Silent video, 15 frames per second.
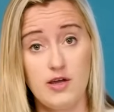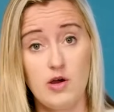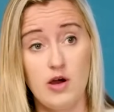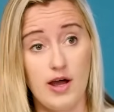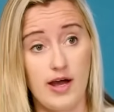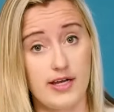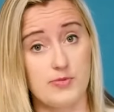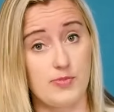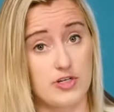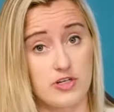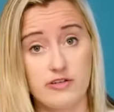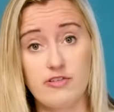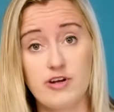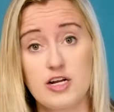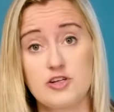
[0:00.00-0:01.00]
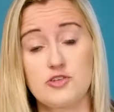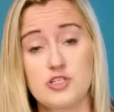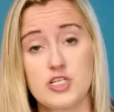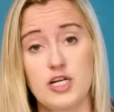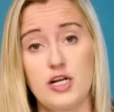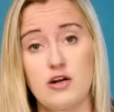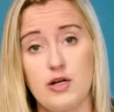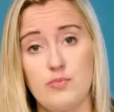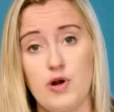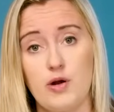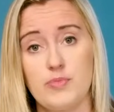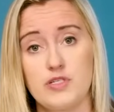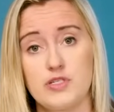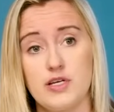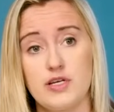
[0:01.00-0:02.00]
especially for national security
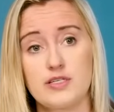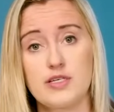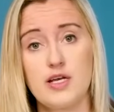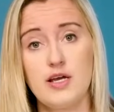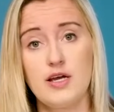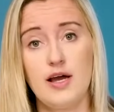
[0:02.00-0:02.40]
purposes,